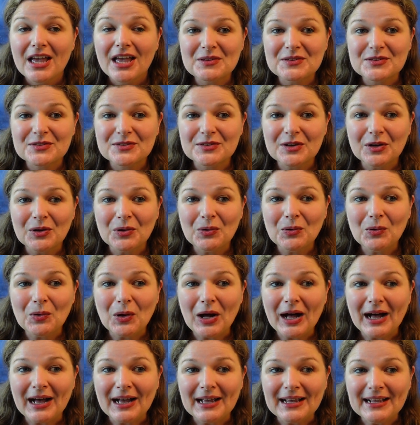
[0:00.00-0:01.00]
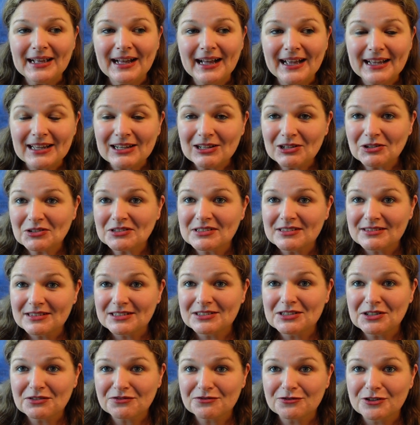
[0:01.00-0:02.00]
So I looked at the
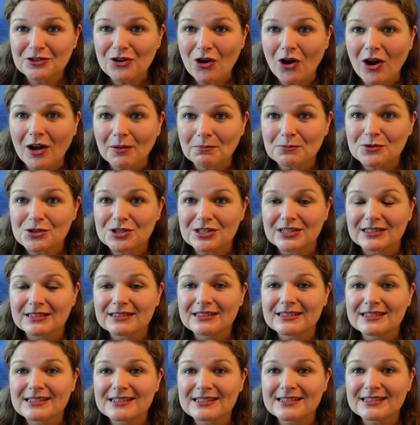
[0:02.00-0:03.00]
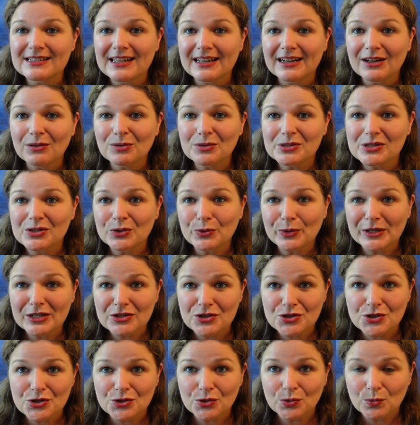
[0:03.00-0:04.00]
different options and I wasn't
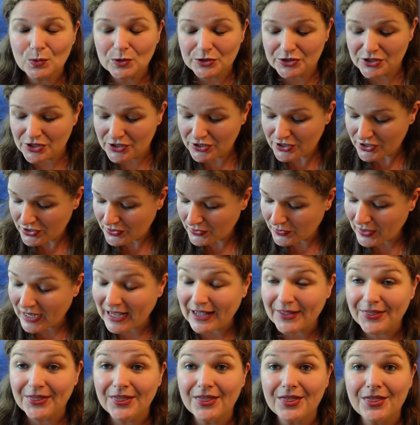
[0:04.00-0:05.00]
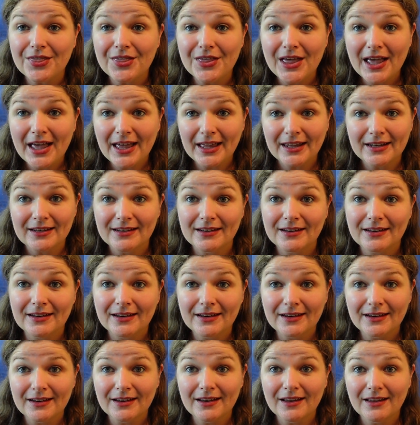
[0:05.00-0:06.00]
quite sure what to do. And
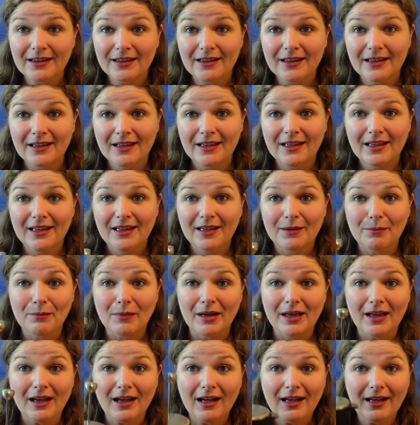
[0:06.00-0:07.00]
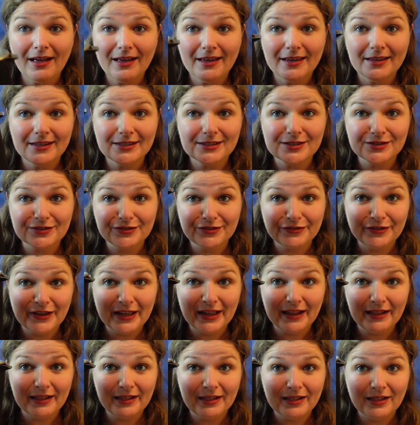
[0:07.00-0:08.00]
then my eyes
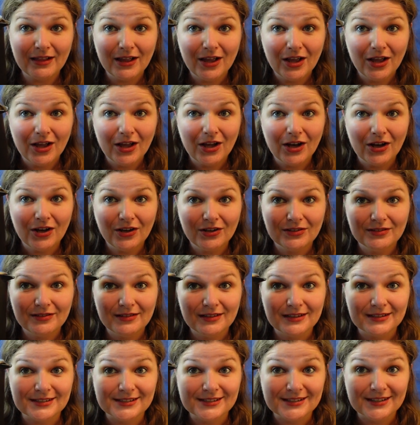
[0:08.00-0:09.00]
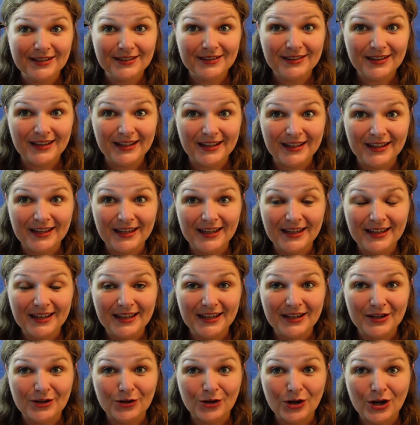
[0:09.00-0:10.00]
fell on this thing
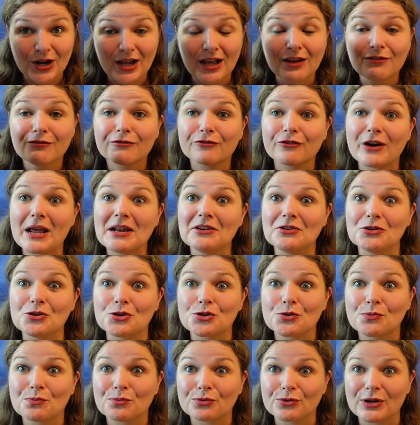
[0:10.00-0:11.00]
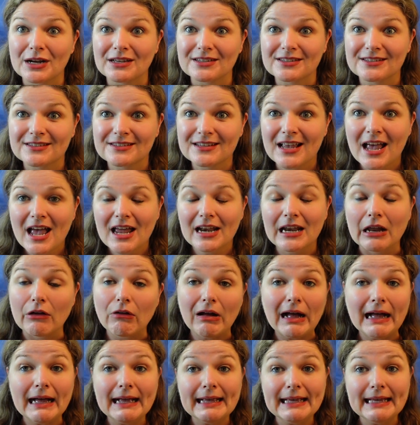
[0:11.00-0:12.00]
here, a French press. Now,
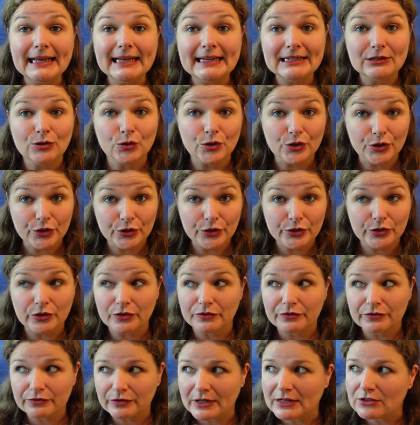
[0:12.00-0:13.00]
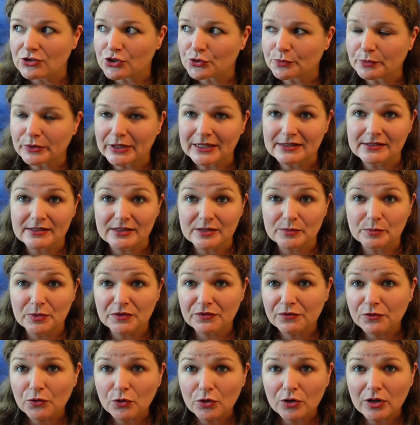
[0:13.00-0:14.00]
I had heard of French presses
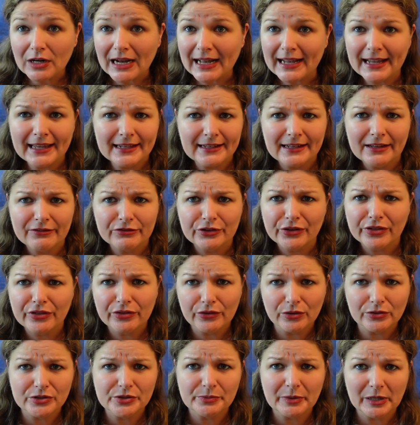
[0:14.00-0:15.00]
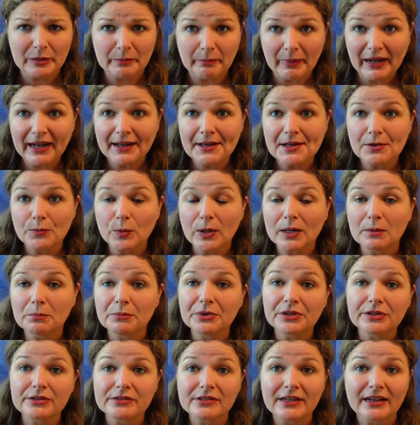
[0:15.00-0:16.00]
before. I had never thought about buying one
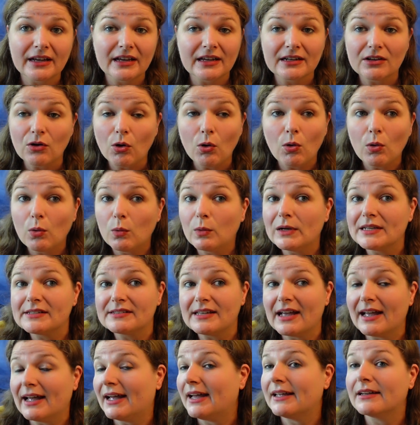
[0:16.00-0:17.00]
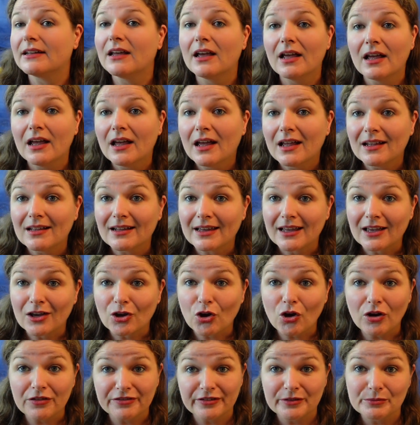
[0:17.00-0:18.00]
because I had always had like a
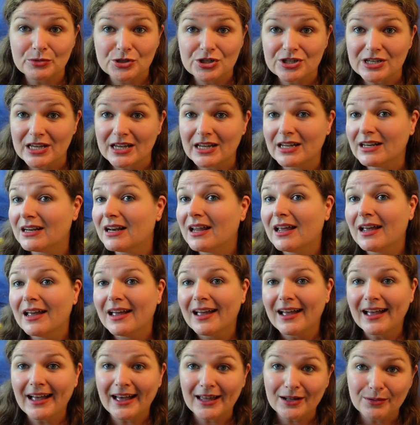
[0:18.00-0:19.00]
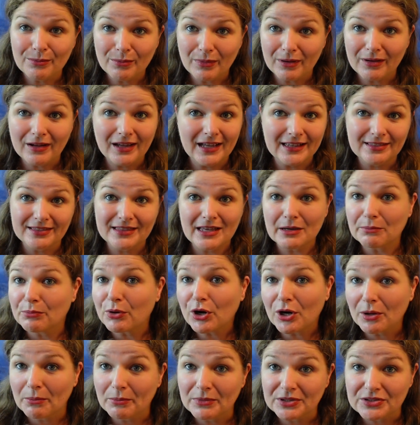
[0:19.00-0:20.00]
coffee machine at the
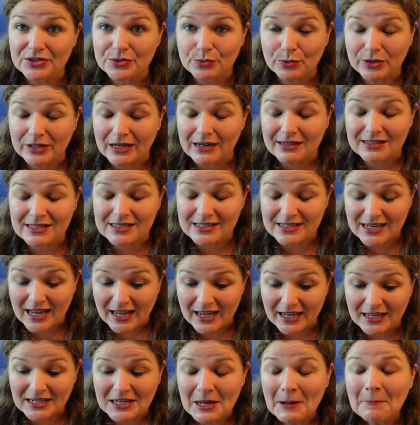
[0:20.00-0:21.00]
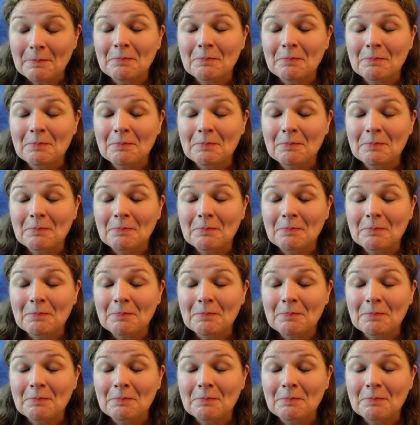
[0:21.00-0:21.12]
apartments where I stayed.